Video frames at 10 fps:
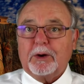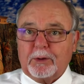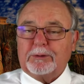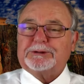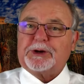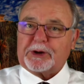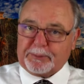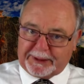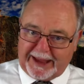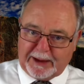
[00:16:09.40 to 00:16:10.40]
who's going to
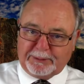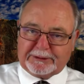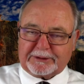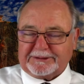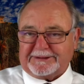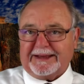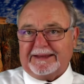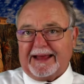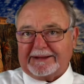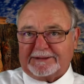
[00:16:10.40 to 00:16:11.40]
be able to see
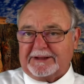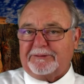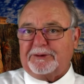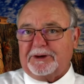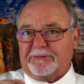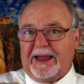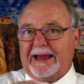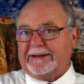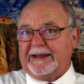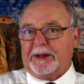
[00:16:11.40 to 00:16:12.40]
that sliver of
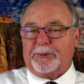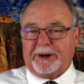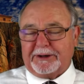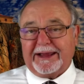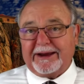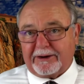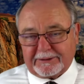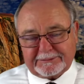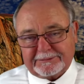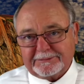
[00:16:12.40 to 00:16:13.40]
light anywhere near